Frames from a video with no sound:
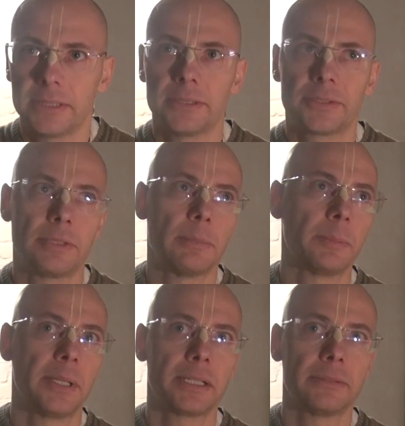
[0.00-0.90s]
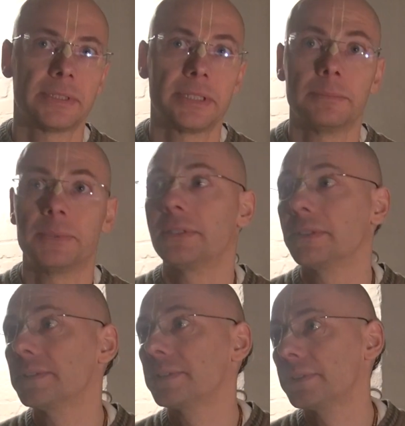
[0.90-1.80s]
and the Srimad Bhagavatam,
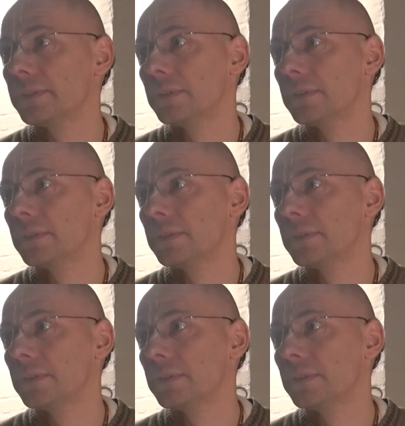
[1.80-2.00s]
because